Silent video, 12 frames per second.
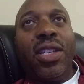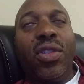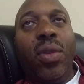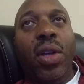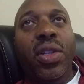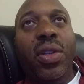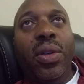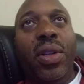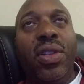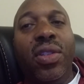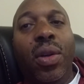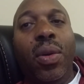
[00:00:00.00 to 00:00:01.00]
structure
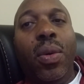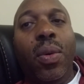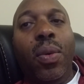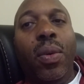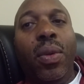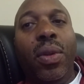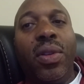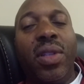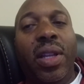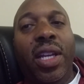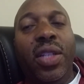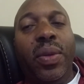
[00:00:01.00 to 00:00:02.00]
it so there's a
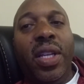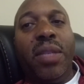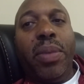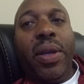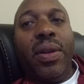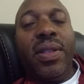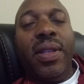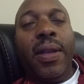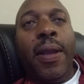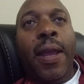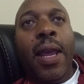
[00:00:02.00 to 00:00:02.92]
lot of transparency.